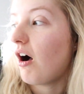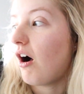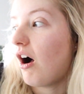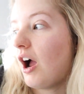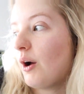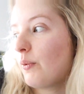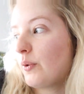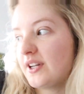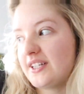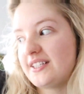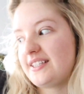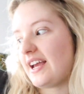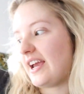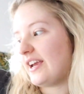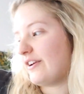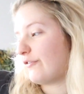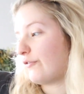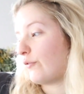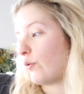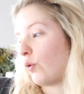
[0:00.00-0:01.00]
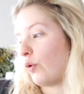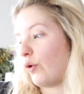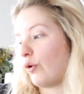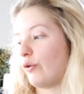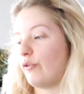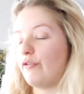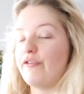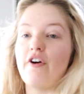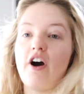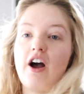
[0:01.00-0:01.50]
I want to say four
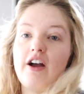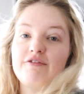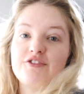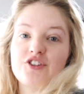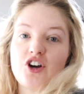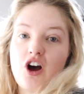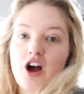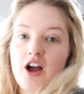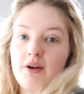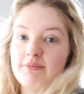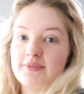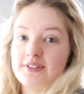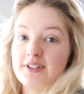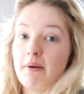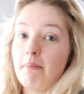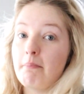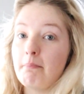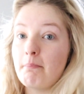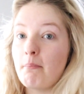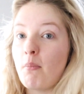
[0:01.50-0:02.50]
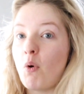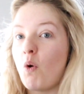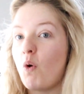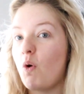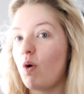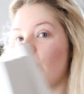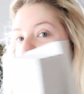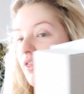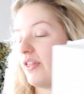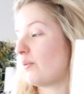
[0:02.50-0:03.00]
or five times
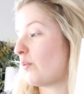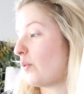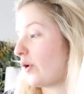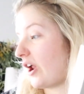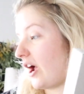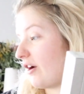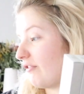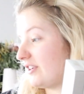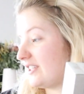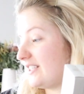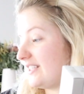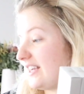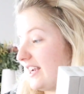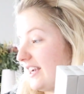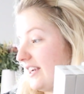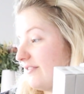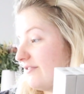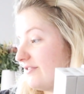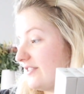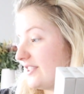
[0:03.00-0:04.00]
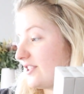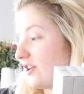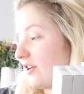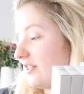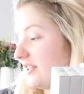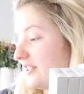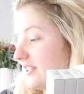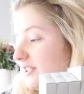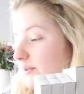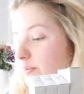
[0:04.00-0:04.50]
more than what I received. So
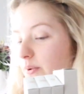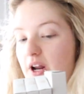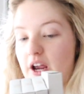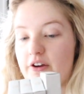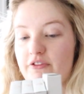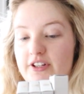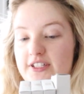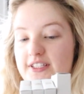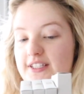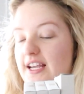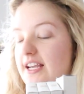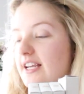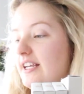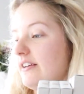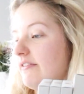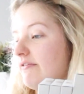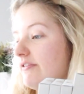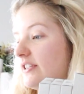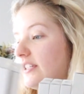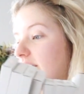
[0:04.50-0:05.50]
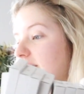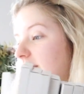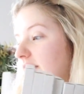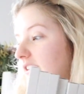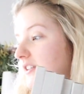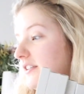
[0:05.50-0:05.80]
this is what I received.